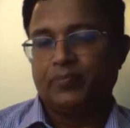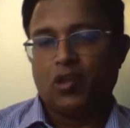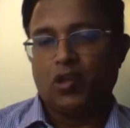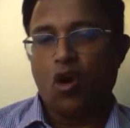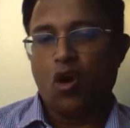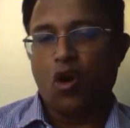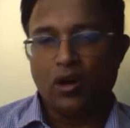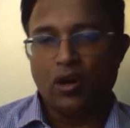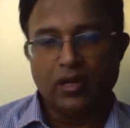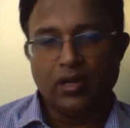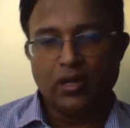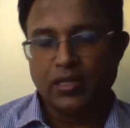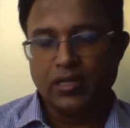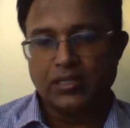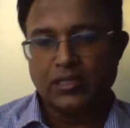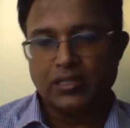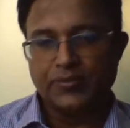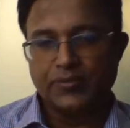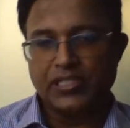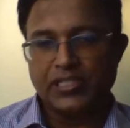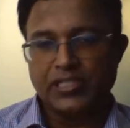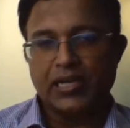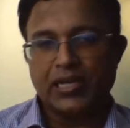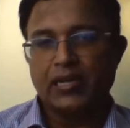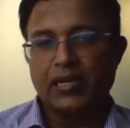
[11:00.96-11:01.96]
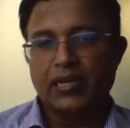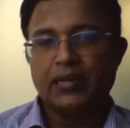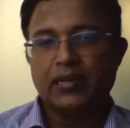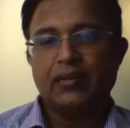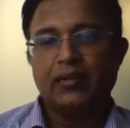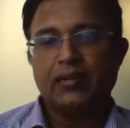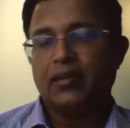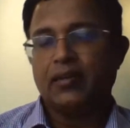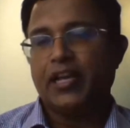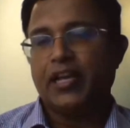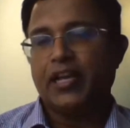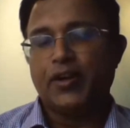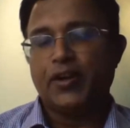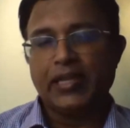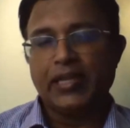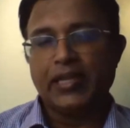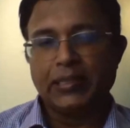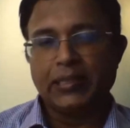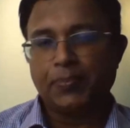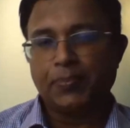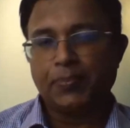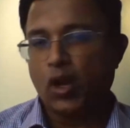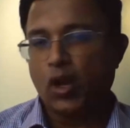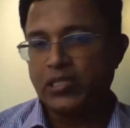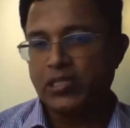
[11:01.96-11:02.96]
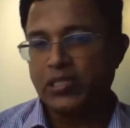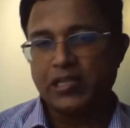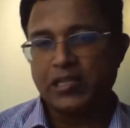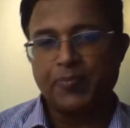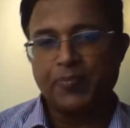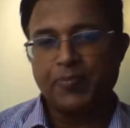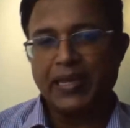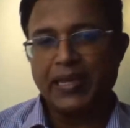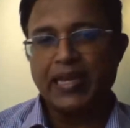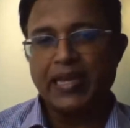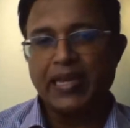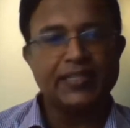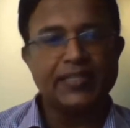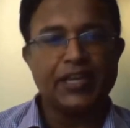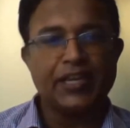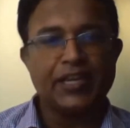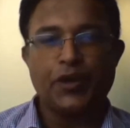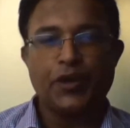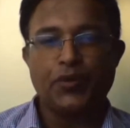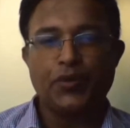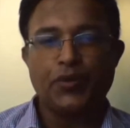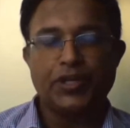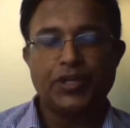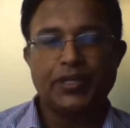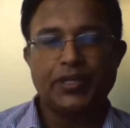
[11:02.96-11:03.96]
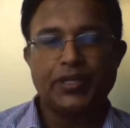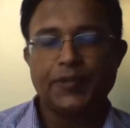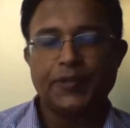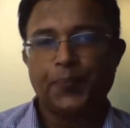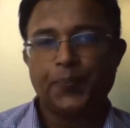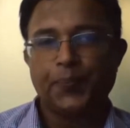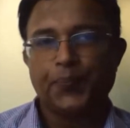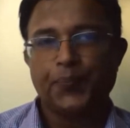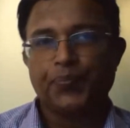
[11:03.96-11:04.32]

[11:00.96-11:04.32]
orders which are in the process of being executed?